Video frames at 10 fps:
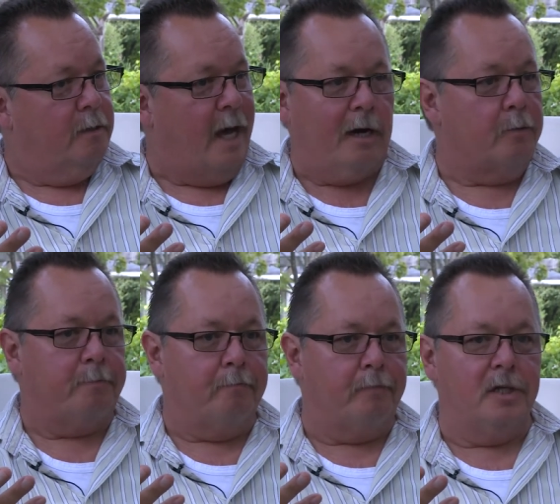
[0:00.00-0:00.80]
I don't
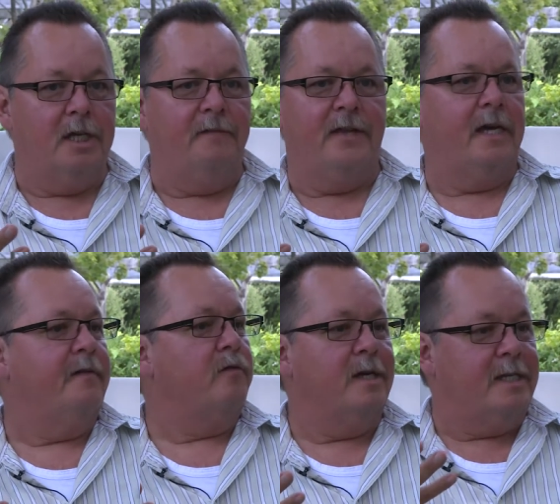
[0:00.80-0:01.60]
believe they
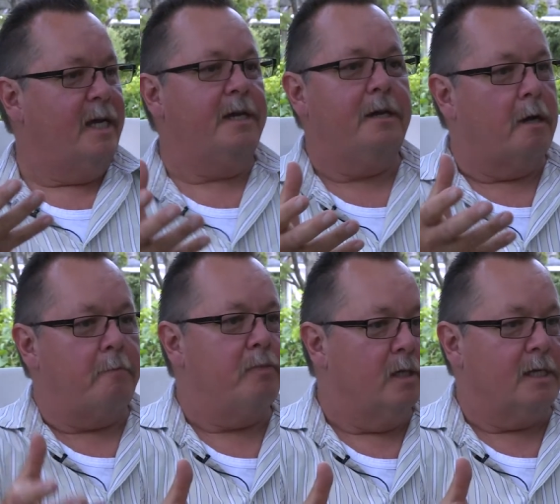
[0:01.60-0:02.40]
ever intended
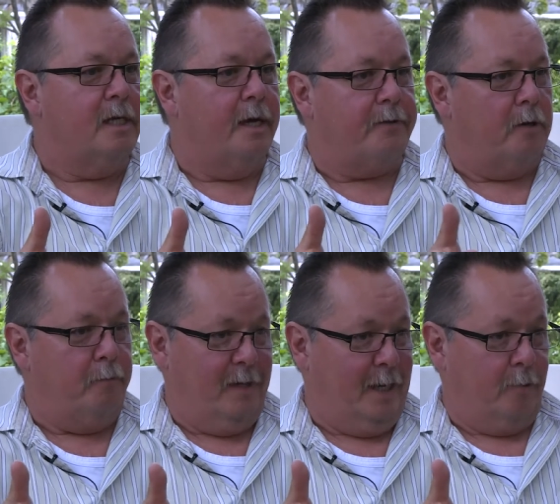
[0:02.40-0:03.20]
on building the
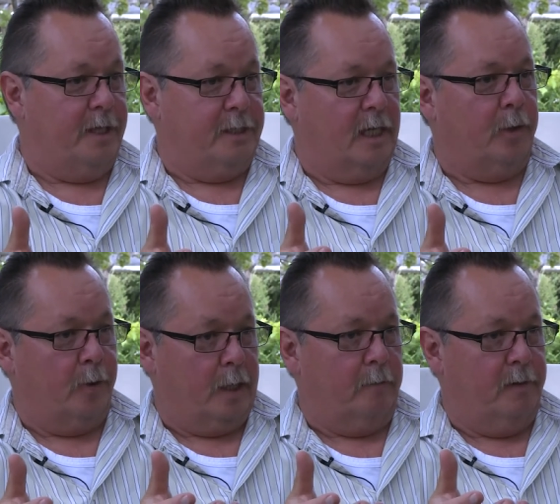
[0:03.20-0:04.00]
ethanol plant where they said they
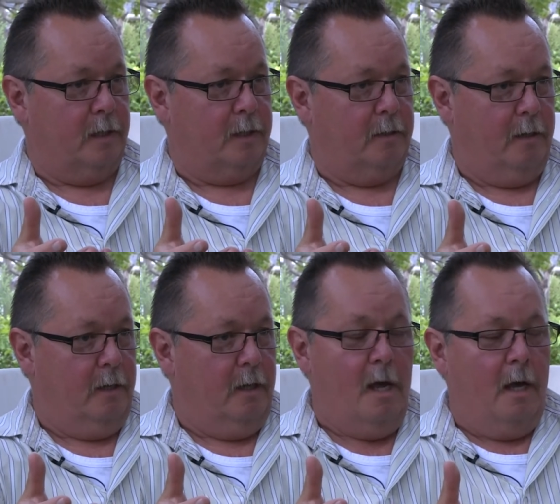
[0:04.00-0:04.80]
were going to build it.
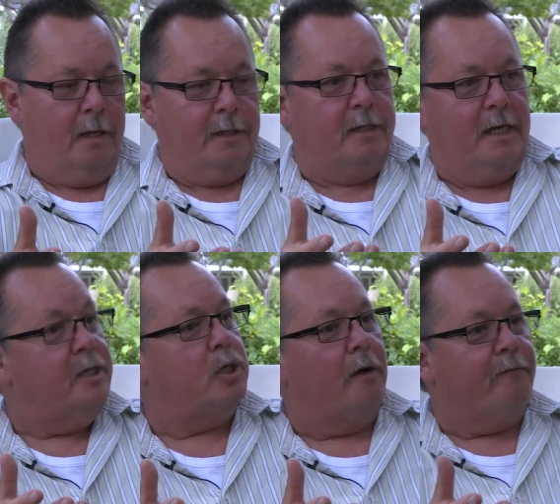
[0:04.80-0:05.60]
The
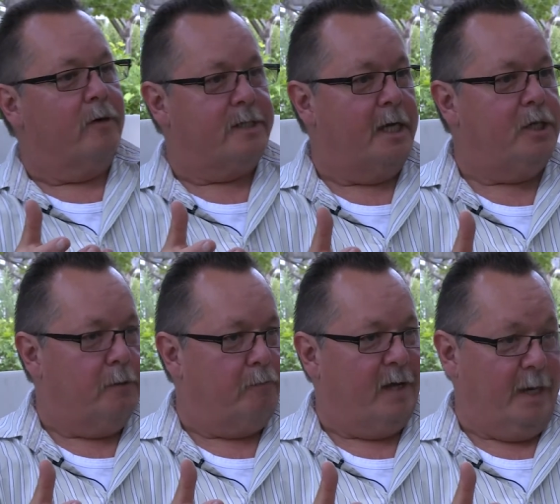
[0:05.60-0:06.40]

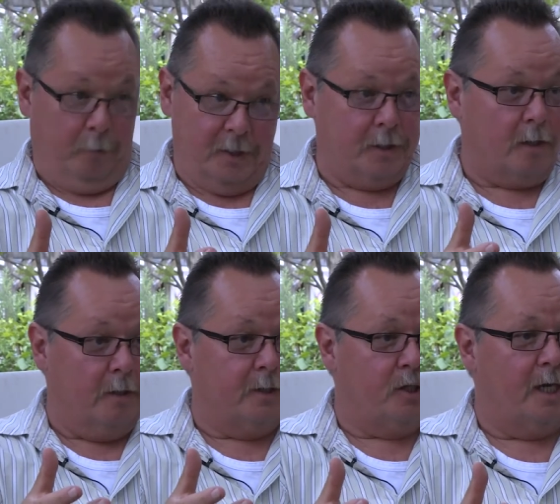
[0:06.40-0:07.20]
desulfurization plant, which is
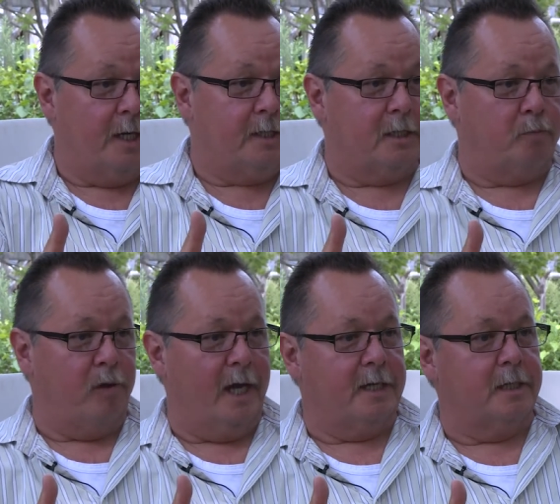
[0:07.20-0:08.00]
called the Genesis
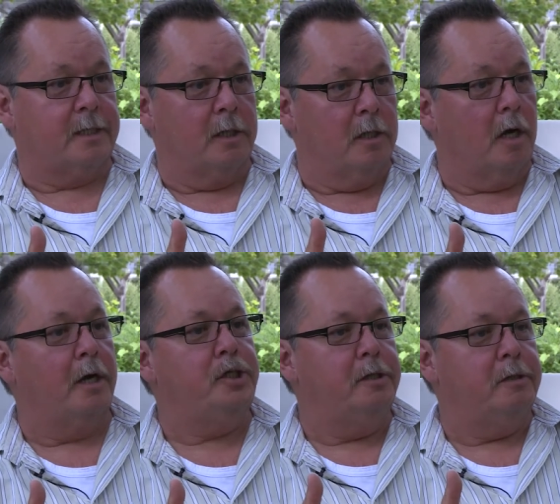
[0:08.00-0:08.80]
plant, is the
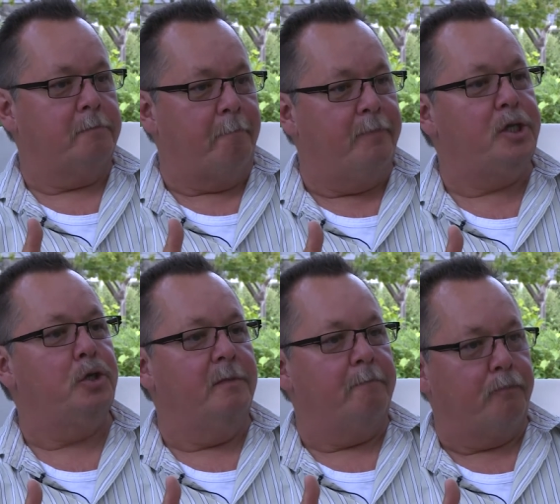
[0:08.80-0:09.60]
largest
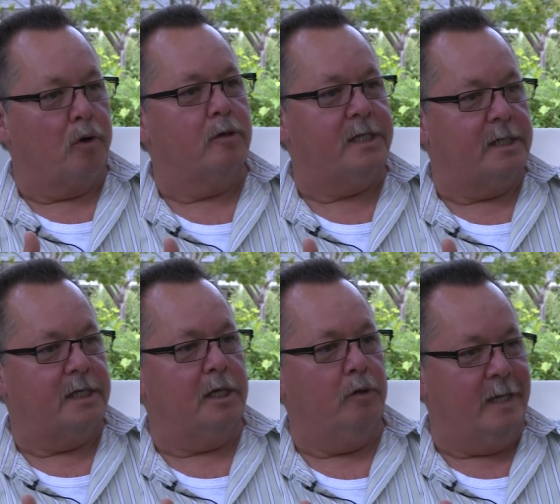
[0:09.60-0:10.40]
bitumen
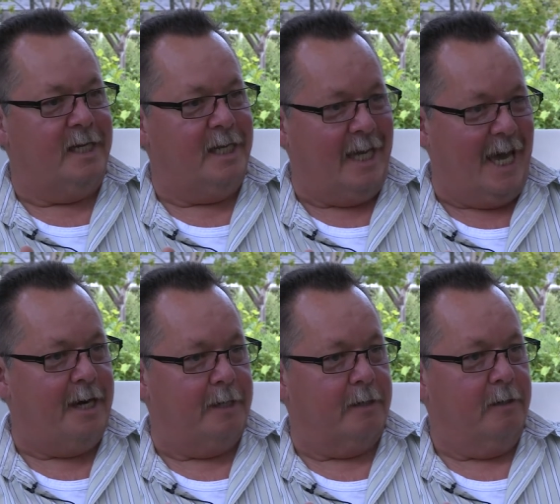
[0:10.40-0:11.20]
processing unit in
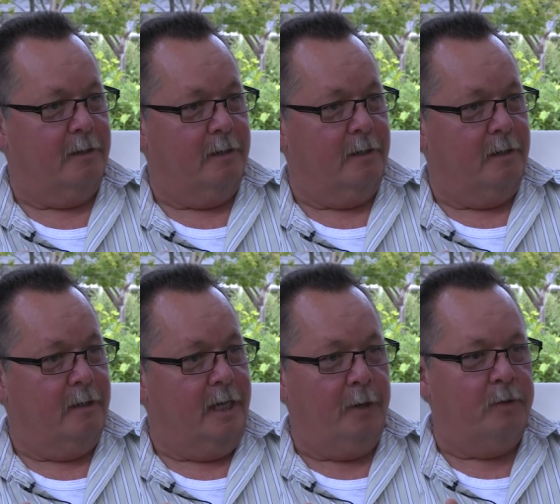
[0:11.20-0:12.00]
Canada.
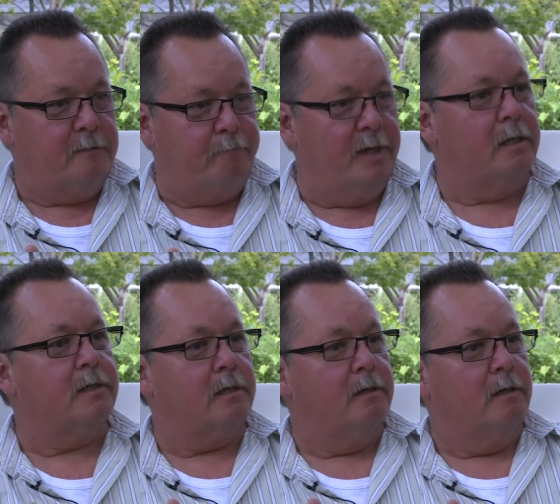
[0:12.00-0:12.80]
It was
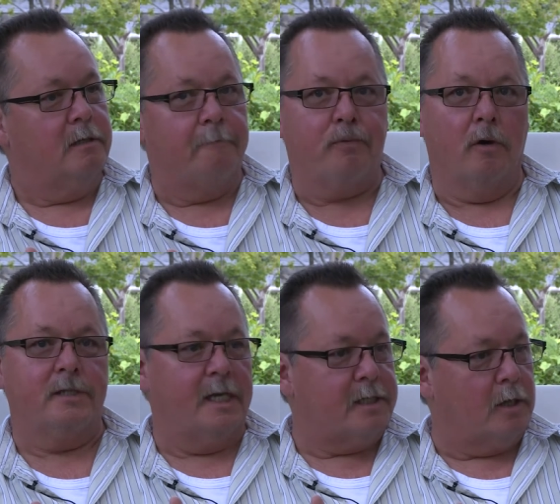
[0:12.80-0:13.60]
built to
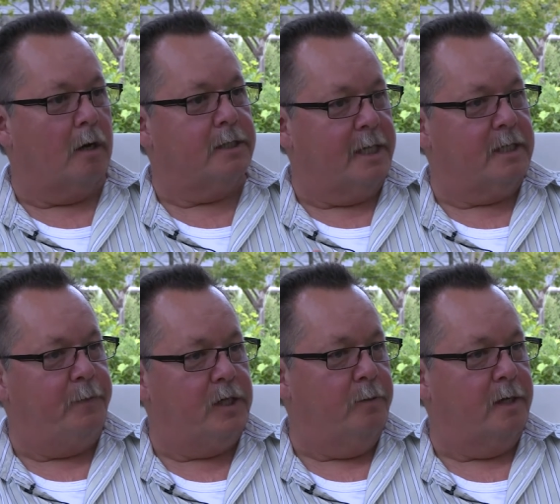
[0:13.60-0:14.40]
process tar sands
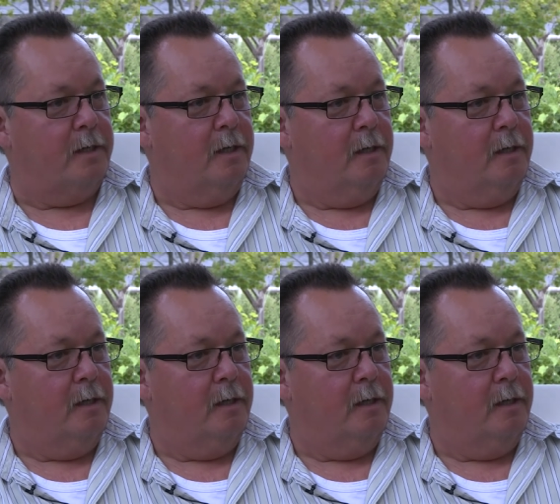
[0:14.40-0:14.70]
bitumen.